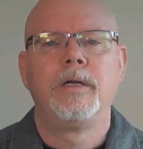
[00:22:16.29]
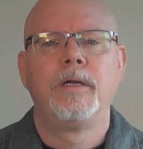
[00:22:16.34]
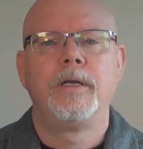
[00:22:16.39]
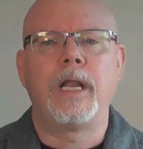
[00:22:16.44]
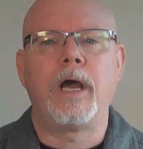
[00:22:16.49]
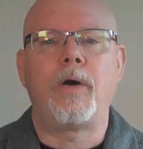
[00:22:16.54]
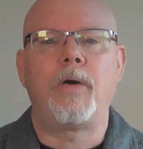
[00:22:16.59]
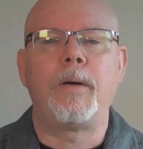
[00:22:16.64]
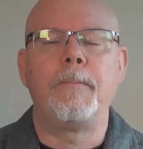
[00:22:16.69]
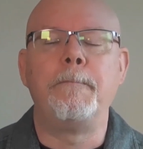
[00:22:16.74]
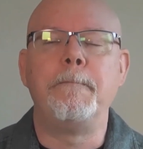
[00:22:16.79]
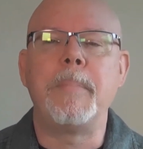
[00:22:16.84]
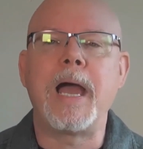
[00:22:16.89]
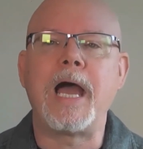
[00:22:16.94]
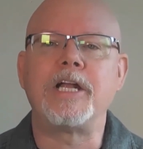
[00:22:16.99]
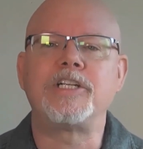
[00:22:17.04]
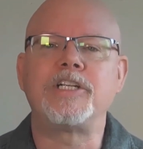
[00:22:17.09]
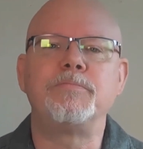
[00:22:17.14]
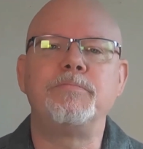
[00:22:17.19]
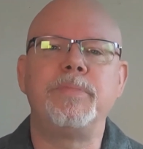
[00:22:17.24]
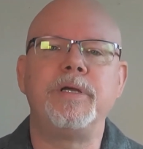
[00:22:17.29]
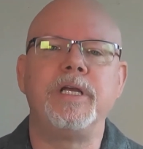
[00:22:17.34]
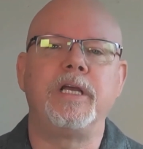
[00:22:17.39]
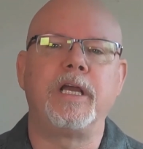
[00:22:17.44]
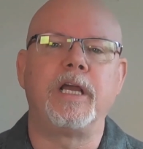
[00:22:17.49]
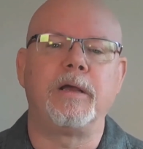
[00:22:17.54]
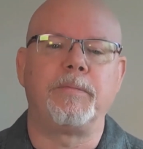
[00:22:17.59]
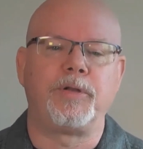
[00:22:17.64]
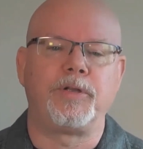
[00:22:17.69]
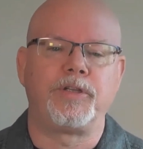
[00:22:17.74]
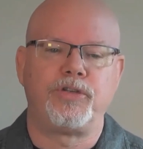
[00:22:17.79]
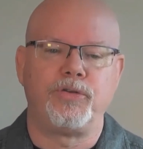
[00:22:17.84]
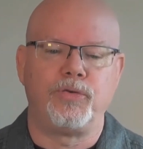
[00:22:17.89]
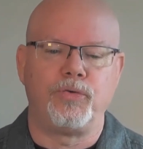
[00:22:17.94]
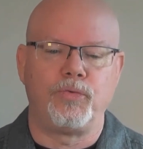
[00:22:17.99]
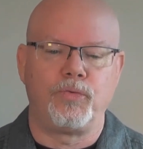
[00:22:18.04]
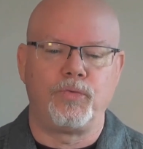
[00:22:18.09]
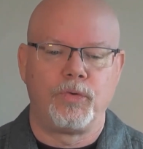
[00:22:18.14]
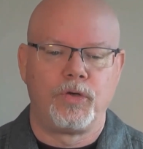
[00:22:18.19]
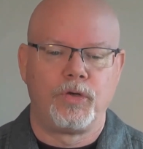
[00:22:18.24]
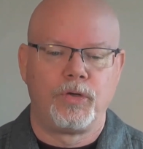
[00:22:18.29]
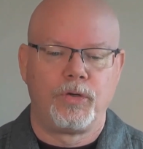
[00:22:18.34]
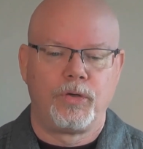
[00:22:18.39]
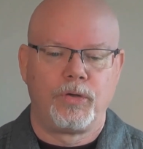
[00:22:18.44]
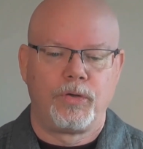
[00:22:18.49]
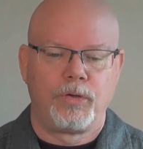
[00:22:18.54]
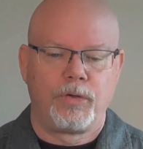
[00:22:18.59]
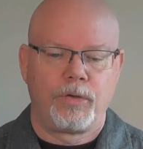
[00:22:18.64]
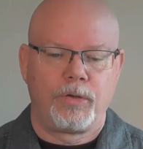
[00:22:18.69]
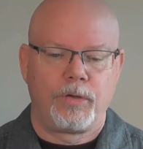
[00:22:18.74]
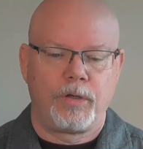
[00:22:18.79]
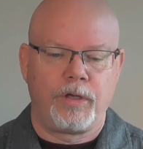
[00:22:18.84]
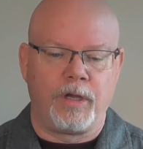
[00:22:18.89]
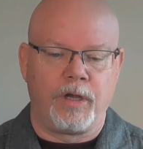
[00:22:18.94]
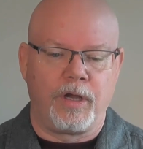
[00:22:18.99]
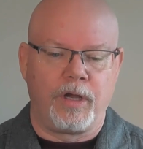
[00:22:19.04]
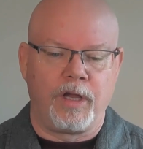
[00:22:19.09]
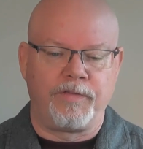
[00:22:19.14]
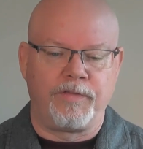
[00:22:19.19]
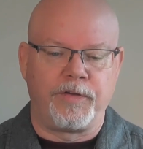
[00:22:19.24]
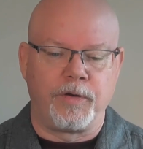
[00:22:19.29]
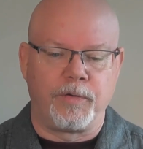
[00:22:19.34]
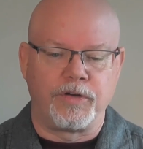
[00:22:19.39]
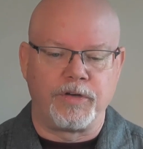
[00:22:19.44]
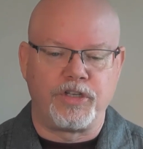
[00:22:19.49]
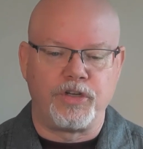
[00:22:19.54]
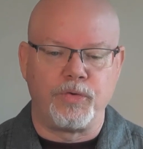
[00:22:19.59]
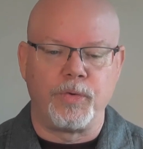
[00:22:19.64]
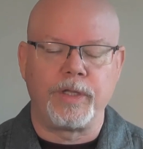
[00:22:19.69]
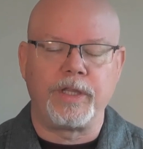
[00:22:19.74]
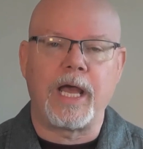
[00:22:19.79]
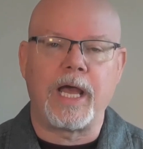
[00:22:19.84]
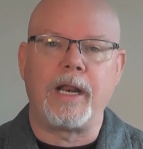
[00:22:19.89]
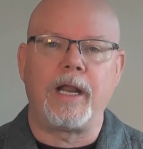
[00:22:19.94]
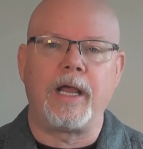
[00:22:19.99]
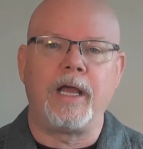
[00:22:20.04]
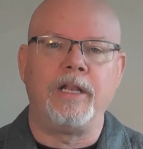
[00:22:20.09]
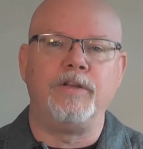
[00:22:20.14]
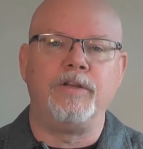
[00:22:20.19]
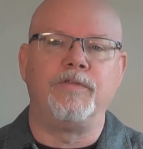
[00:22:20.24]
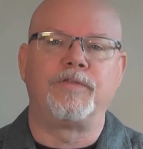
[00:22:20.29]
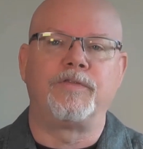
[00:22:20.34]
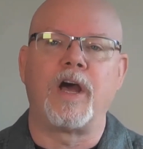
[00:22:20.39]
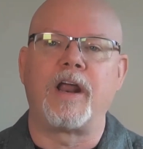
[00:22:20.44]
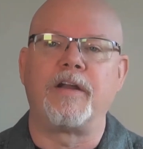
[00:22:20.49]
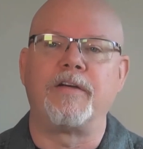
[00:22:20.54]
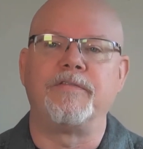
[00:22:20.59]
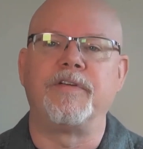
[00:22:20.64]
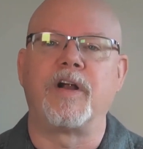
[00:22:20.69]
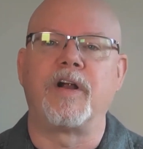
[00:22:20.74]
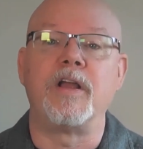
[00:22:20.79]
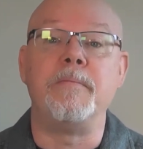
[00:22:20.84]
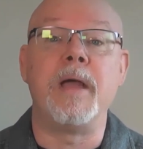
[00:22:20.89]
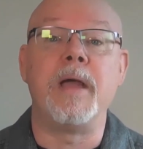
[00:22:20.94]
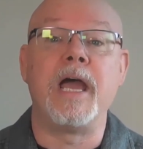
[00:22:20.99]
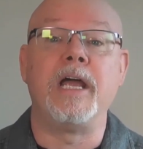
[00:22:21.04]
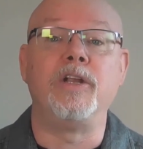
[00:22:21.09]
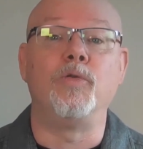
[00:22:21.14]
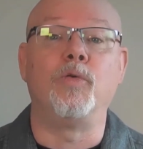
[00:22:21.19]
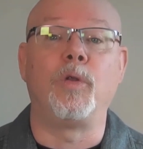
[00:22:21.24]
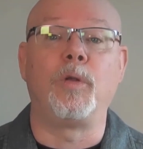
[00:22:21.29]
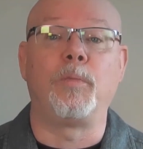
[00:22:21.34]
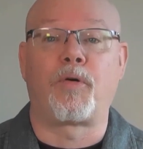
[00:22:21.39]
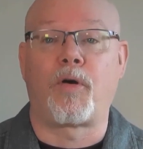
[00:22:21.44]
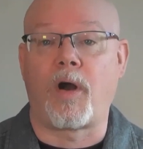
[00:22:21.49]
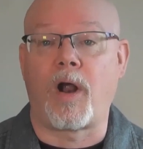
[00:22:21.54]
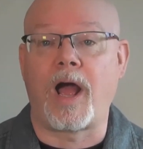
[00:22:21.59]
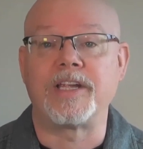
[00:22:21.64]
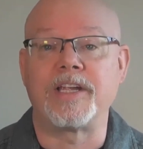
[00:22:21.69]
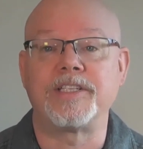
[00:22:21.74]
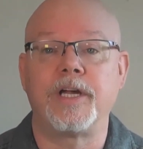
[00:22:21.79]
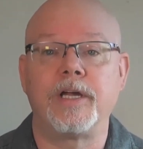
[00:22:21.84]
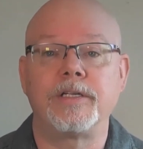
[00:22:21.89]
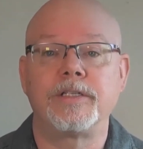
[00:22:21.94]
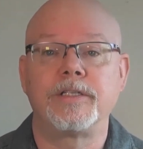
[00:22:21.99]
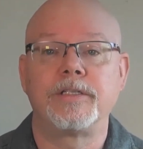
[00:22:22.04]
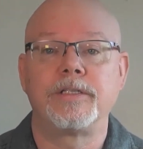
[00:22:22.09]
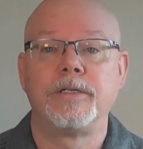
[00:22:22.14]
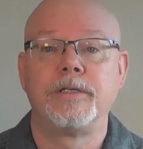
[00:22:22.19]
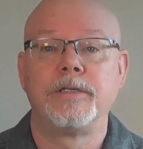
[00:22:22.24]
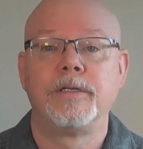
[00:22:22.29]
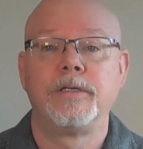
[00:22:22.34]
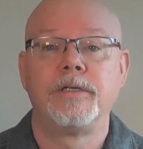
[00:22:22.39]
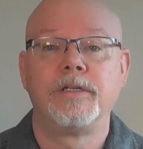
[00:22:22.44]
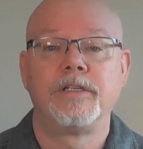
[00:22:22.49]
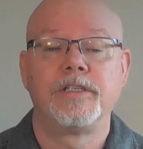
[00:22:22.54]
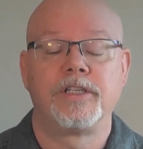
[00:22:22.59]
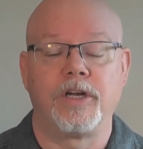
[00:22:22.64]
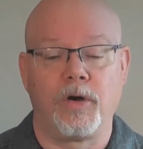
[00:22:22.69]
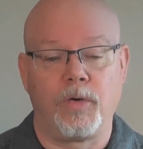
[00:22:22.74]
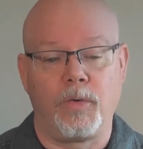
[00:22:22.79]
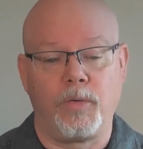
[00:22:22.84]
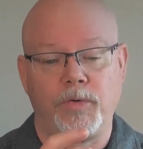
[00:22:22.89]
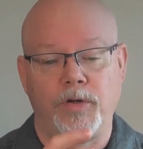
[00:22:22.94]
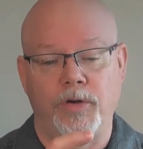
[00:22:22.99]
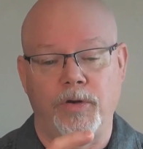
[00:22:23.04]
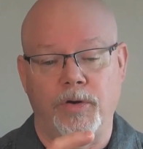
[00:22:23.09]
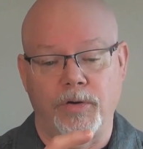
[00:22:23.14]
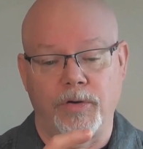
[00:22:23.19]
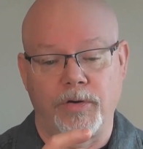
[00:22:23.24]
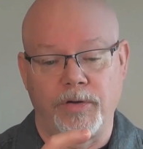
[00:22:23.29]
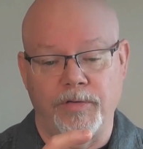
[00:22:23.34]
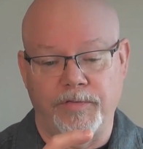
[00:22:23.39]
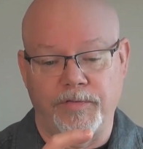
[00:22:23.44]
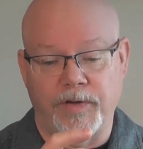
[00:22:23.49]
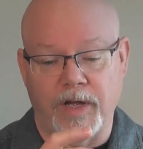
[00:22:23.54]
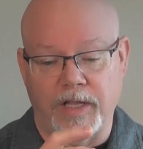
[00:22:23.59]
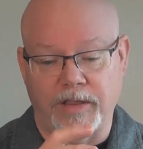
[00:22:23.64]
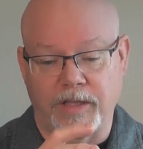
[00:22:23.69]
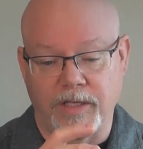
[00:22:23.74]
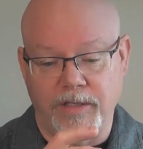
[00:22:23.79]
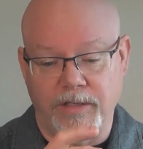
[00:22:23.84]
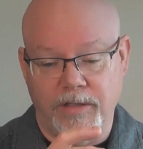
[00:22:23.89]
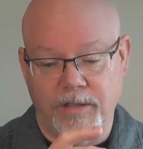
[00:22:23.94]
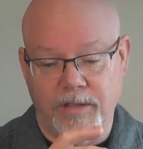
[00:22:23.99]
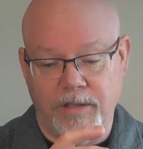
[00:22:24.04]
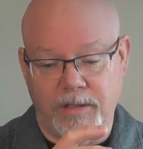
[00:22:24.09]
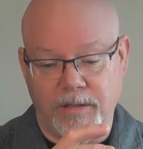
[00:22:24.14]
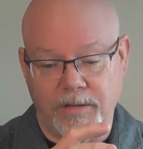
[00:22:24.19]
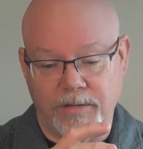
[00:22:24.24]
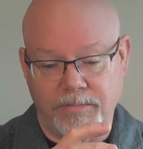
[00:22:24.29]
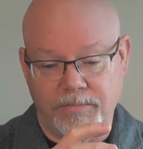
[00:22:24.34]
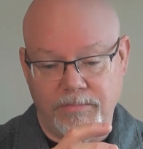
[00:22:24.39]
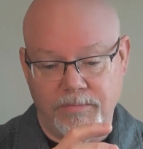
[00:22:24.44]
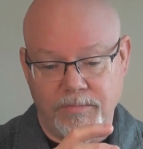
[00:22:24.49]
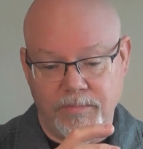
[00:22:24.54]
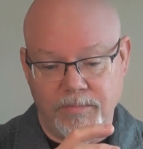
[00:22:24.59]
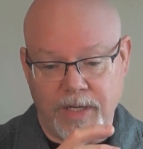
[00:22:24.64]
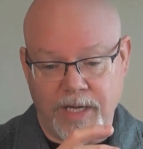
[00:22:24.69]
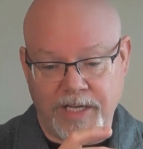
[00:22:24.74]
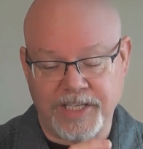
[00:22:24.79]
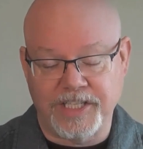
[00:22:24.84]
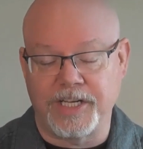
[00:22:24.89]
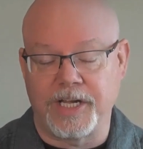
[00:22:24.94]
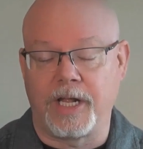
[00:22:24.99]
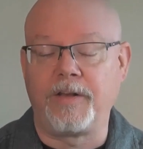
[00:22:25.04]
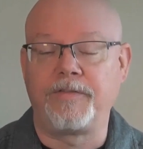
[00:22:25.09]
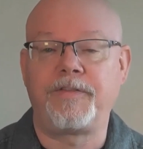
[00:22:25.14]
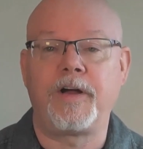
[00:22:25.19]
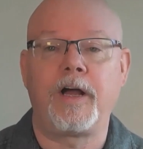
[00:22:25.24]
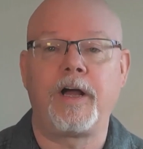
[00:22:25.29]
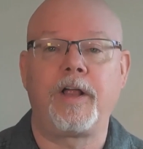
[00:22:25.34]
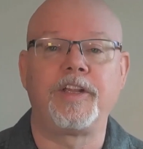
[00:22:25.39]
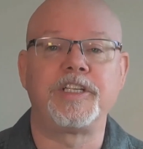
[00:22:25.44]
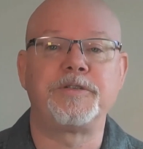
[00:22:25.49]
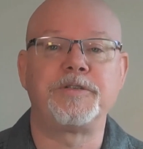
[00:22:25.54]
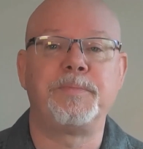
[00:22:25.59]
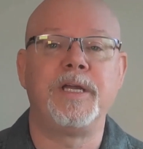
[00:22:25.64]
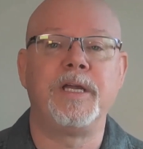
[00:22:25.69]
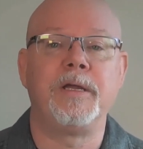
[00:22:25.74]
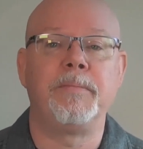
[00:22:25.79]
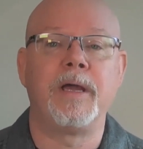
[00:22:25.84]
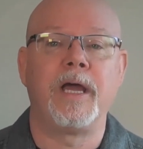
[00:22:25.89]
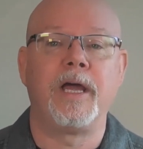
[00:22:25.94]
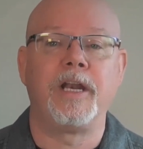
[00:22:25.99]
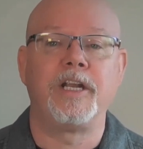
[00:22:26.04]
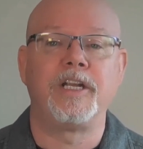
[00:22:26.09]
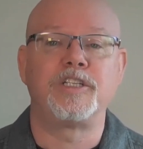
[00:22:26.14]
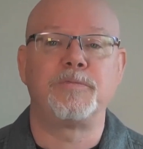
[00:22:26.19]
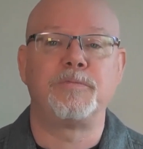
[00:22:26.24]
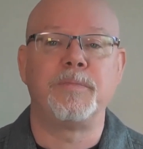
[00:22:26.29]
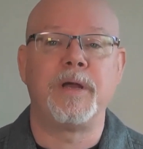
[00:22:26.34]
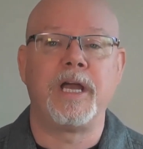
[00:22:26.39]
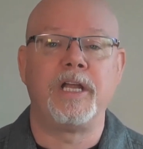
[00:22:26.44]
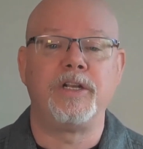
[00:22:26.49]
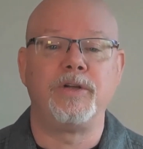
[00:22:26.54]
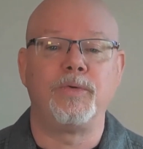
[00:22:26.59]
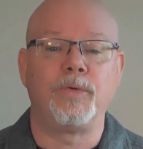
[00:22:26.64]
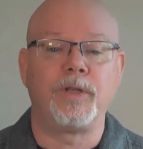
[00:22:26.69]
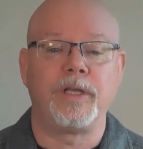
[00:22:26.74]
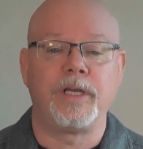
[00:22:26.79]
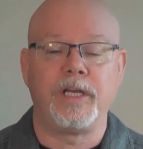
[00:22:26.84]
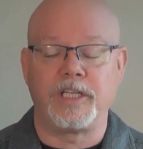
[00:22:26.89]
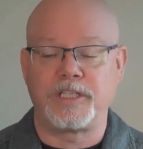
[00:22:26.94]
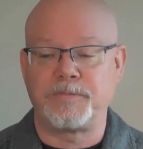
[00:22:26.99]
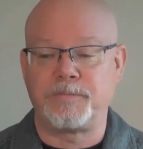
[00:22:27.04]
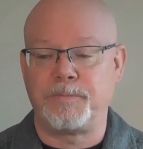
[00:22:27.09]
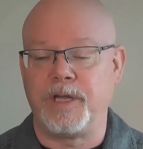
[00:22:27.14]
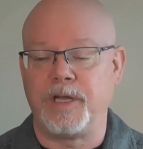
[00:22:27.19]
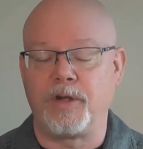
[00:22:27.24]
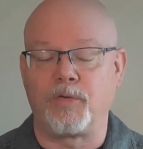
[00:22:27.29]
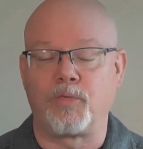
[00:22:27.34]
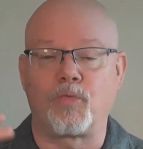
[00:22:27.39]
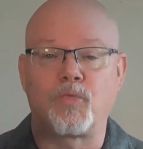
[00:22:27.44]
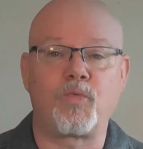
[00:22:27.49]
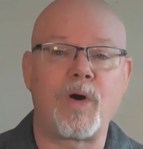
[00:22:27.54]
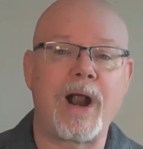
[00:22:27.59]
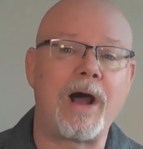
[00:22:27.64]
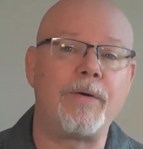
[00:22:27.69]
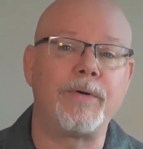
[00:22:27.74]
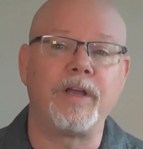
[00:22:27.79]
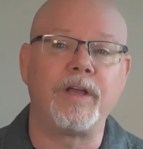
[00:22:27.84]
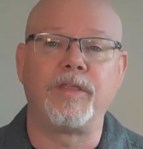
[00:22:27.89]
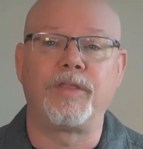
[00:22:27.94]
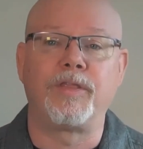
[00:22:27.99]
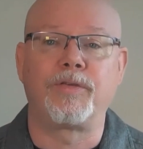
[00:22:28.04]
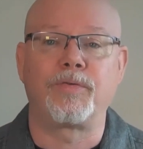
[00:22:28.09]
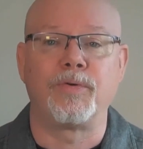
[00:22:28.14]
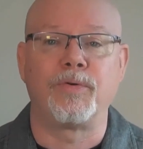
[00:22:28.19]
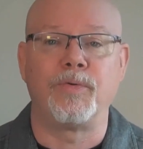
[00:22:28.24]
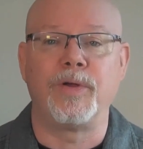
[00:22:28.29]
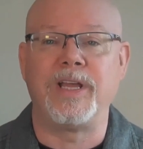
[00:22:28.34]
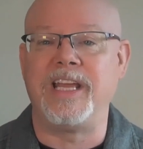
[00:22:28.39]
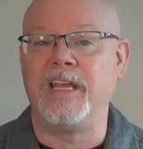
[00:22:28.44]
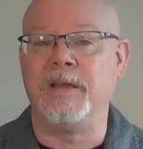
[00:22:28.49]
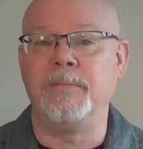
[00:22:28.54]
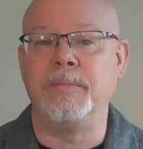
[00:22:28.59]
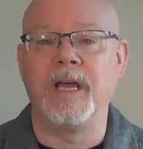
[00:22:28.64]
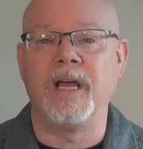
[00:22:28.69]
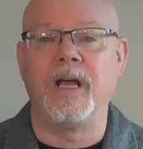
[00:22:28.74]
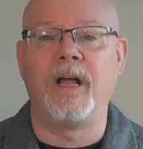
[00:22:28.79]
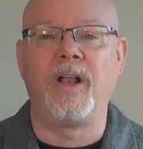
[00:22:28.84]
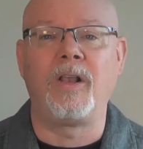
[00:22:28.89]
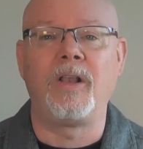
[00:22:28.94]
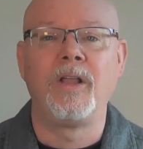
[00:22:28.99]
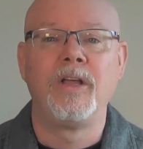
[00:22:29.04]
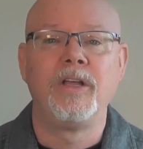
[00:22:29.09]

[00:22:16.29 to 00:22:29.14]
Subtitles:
Now, imagine being able to, if you're doing that and you've got a very manual process. So you've got the Excel file that's being managed manually, it's being routed through email,